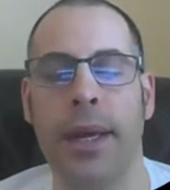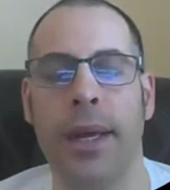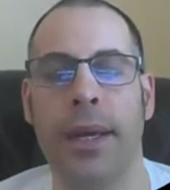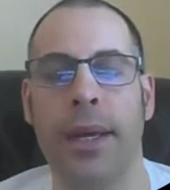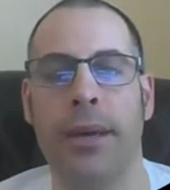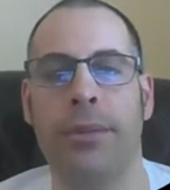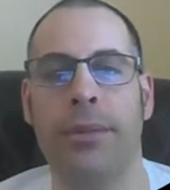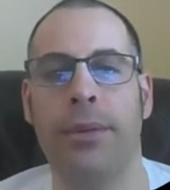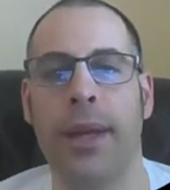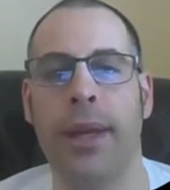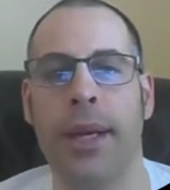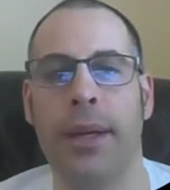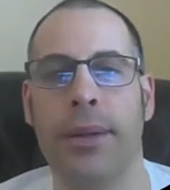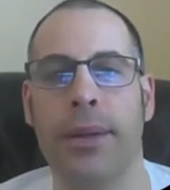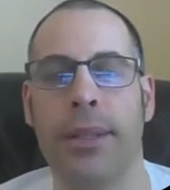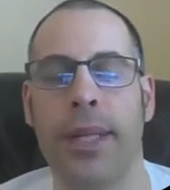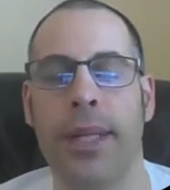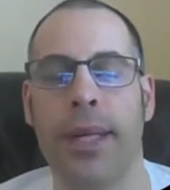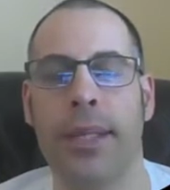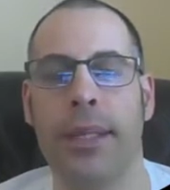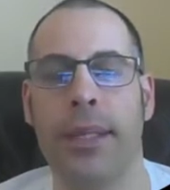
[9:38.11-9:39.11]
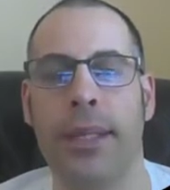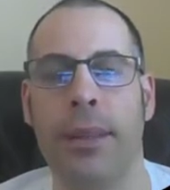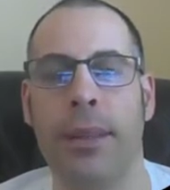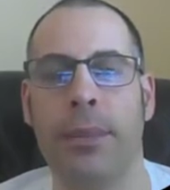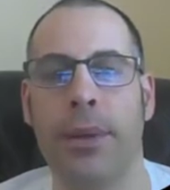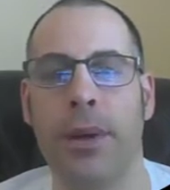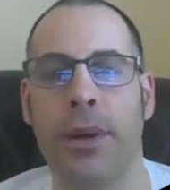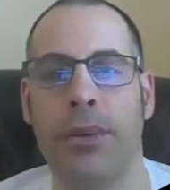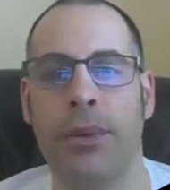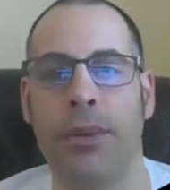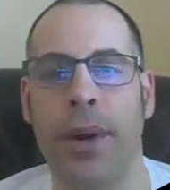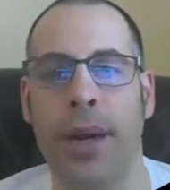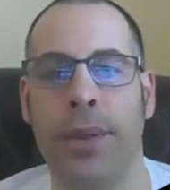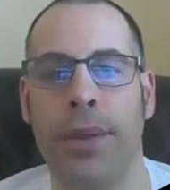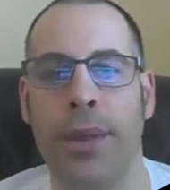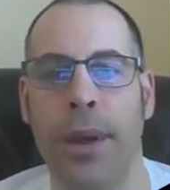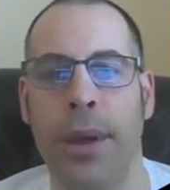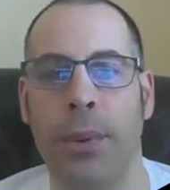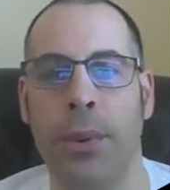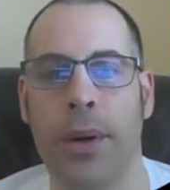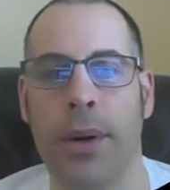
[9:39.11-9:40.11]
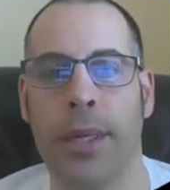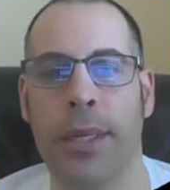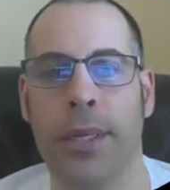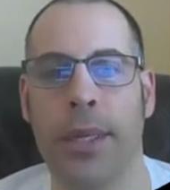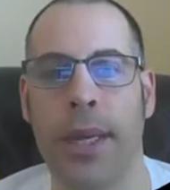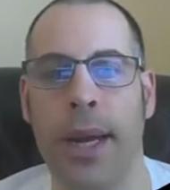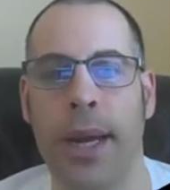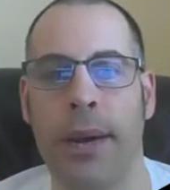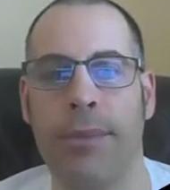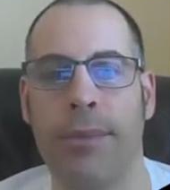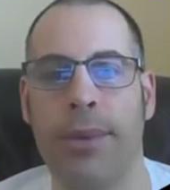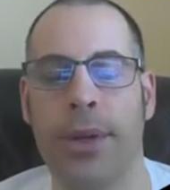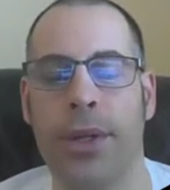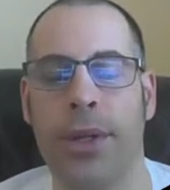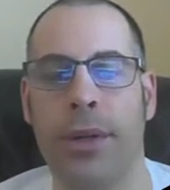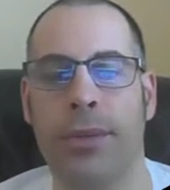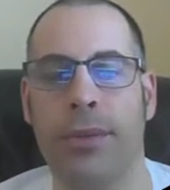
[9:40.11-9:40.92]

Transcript: And if Leidos has a number in red, they're worse than the average.